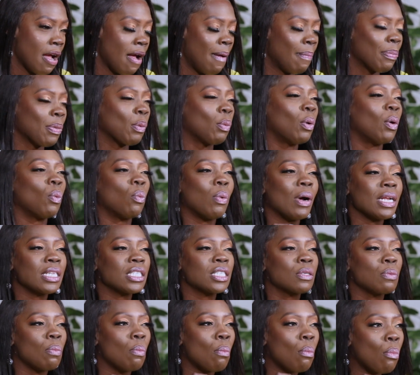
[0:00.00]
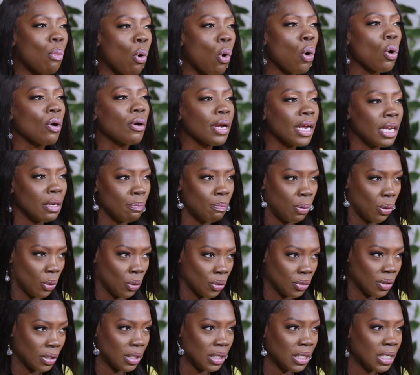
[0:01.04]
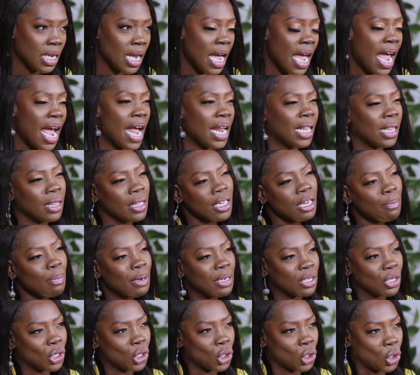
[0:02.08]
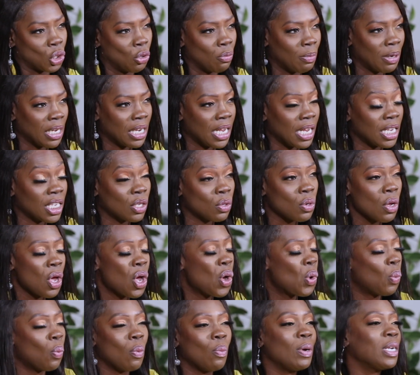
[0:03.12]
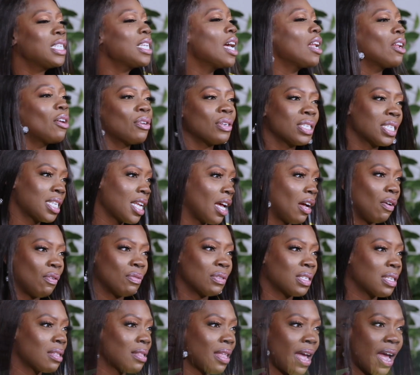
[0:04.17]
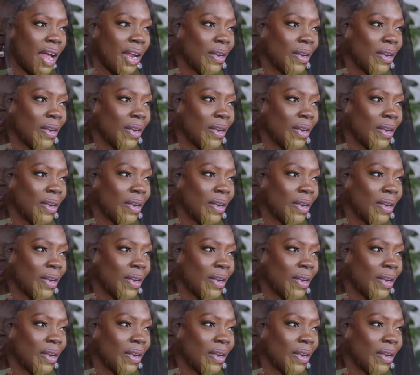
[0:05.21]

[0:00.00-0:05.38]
What's more important and a little bit disturbing is when we tell ourselves that